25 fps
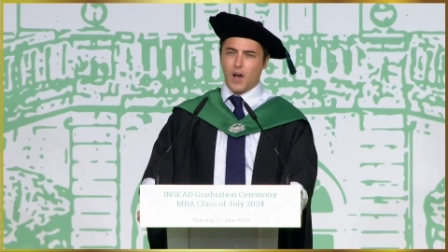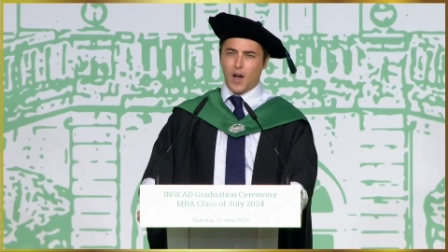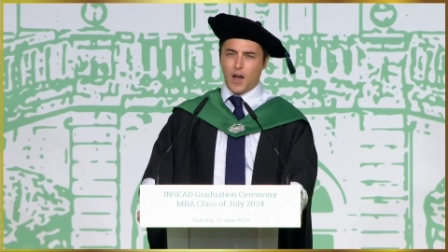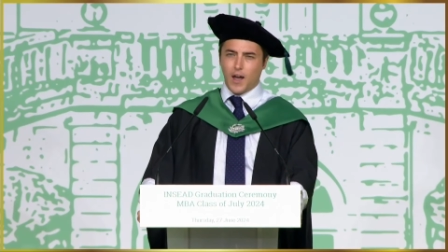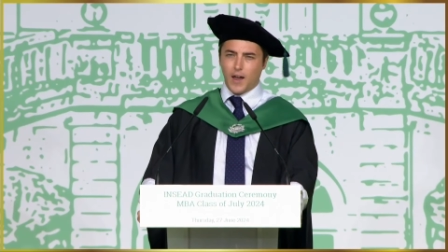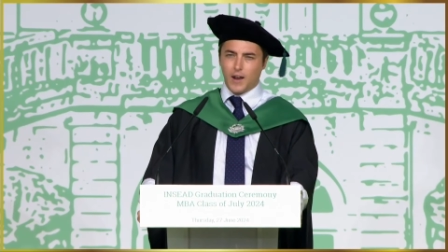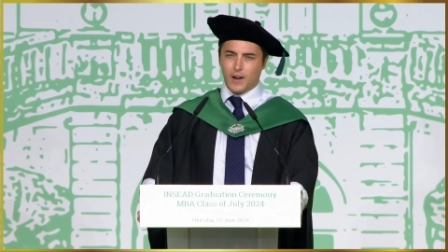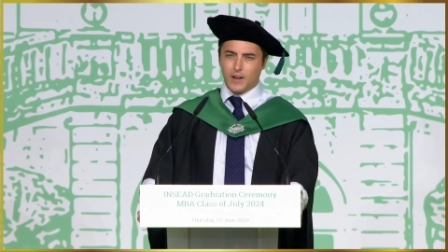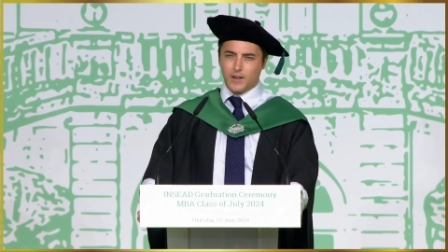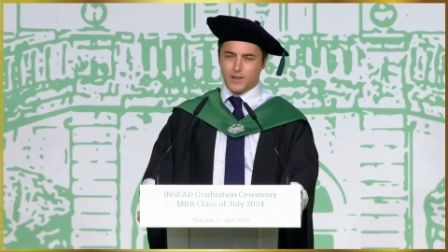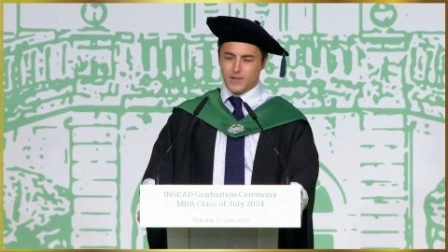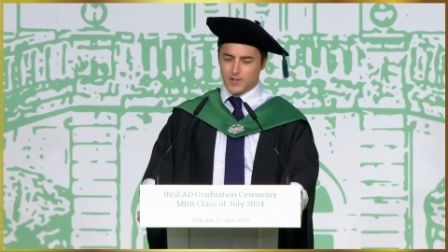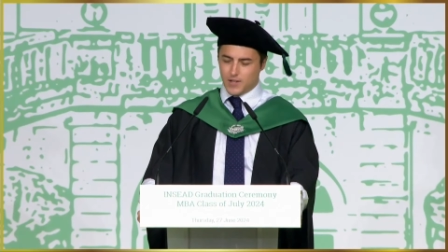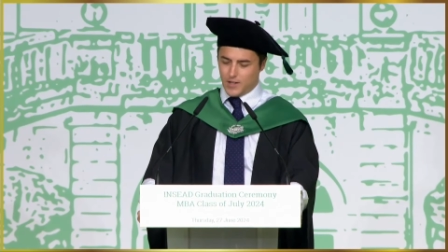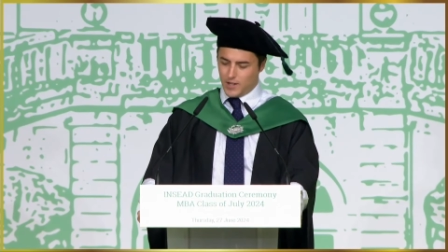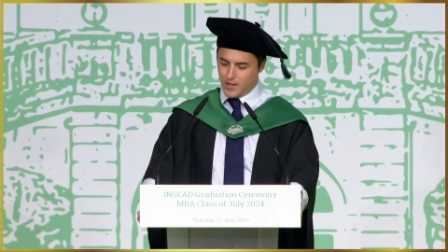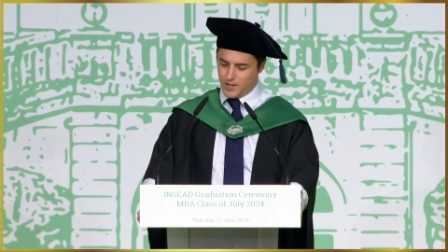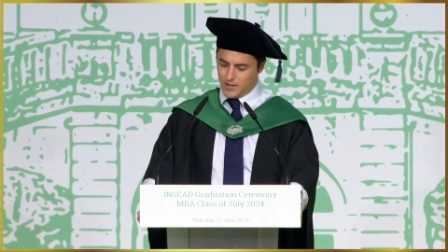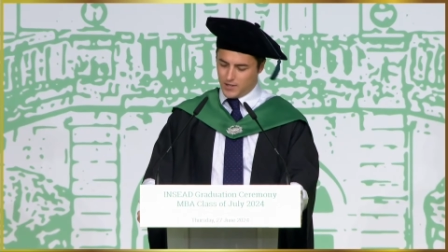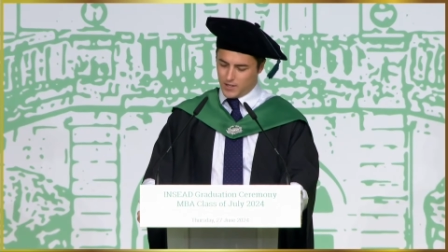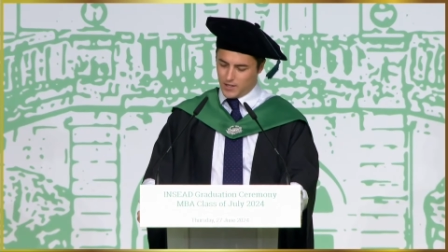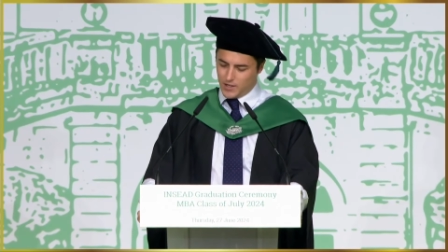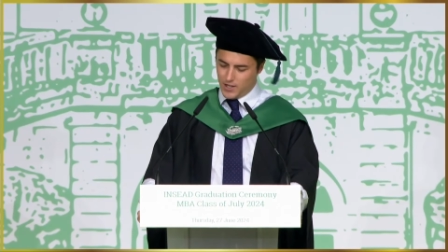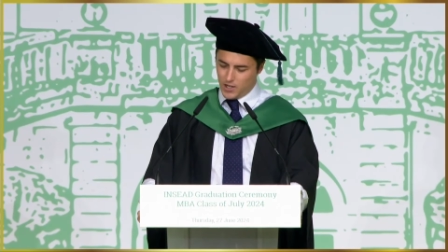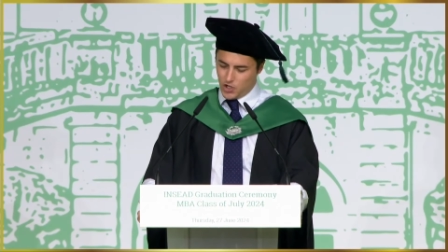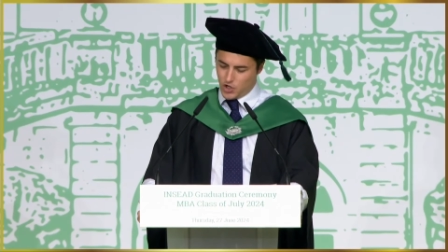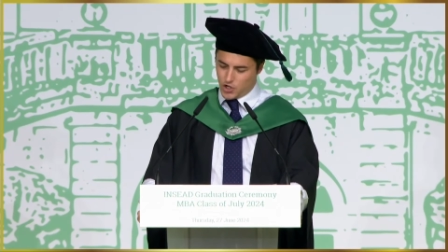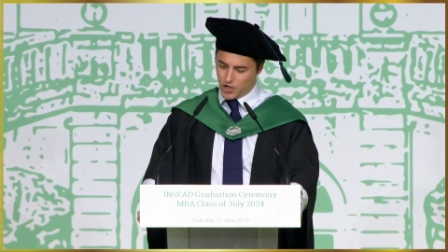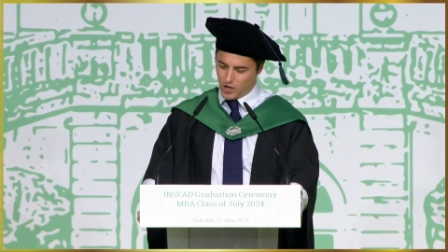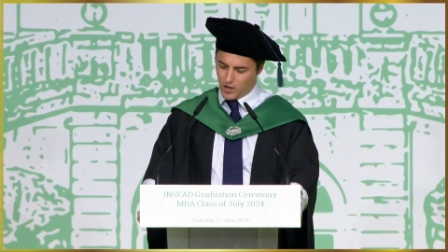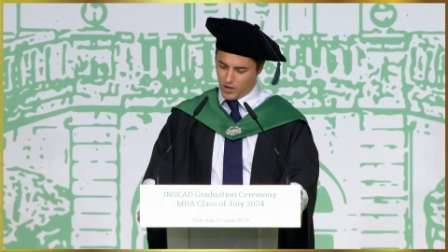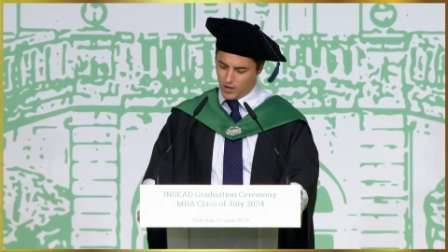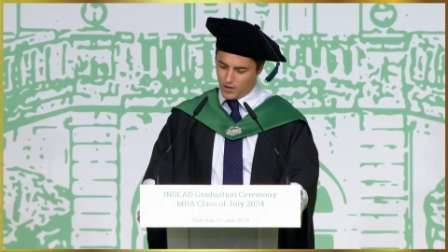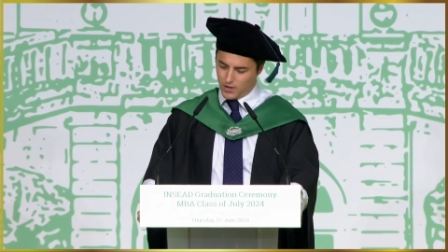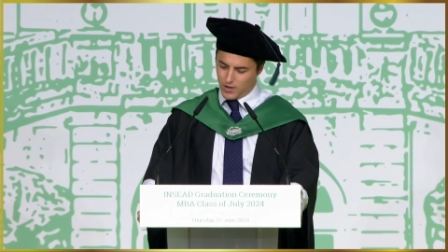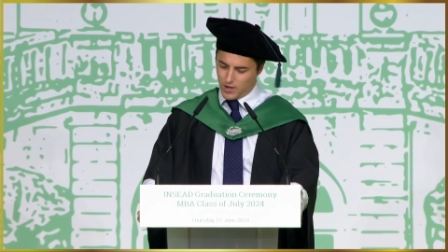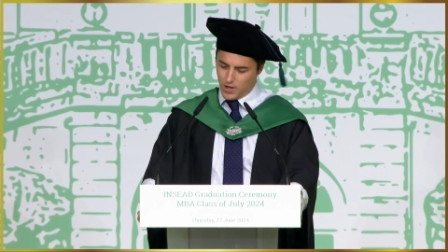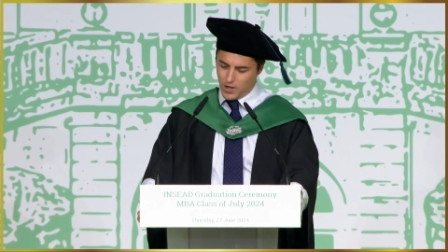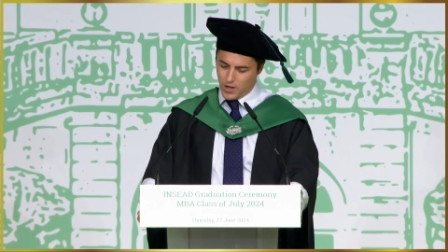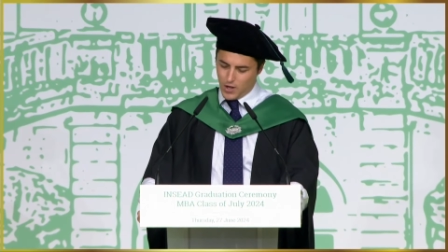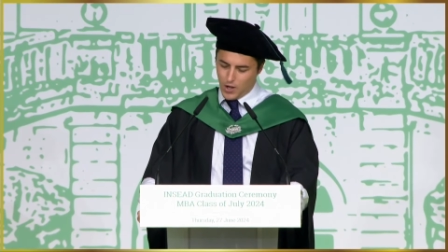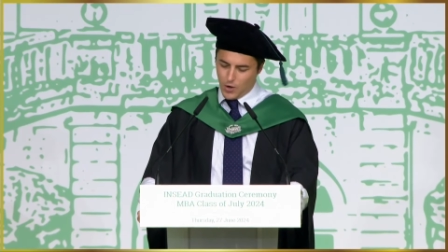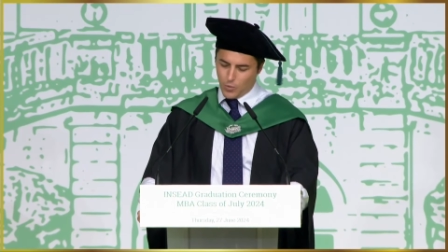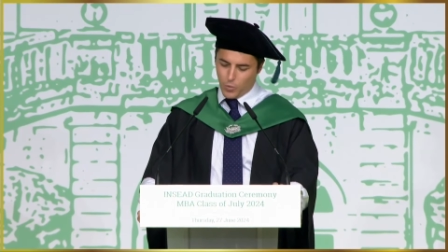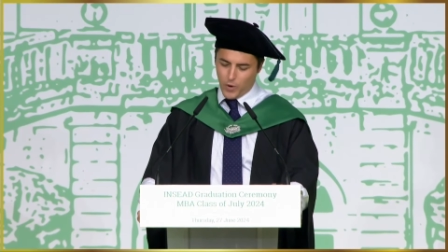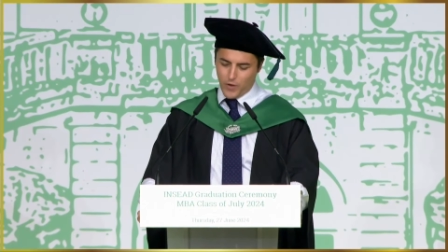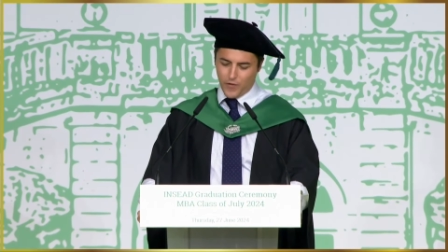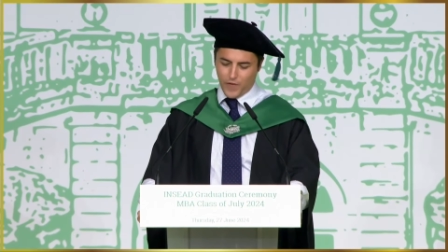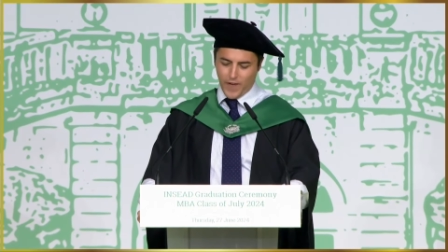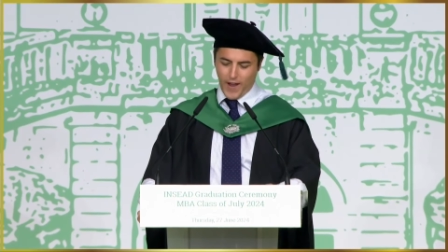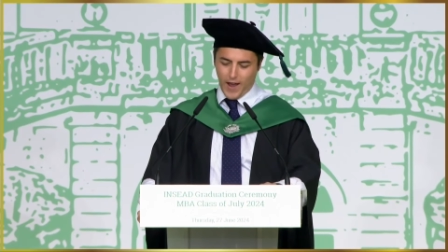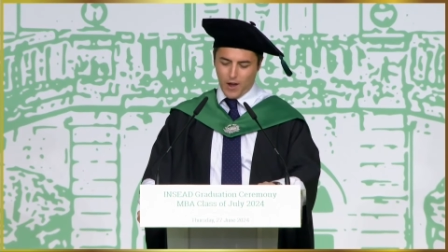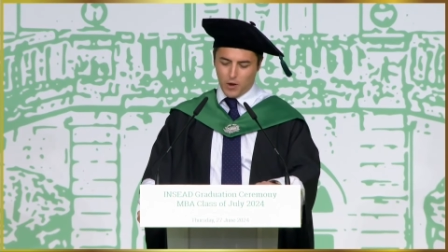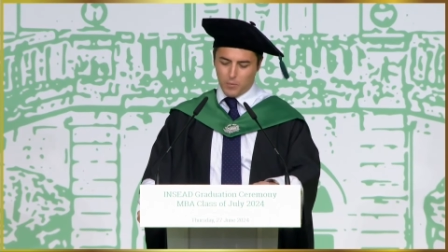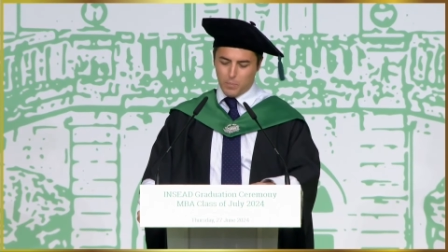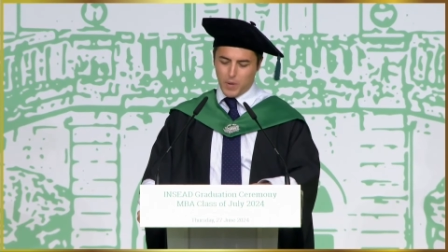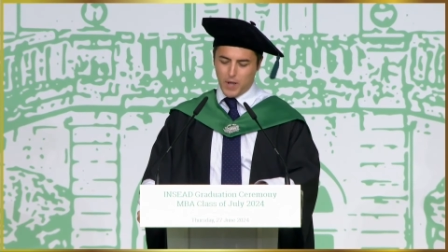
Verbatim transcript: island in Indonesia, we found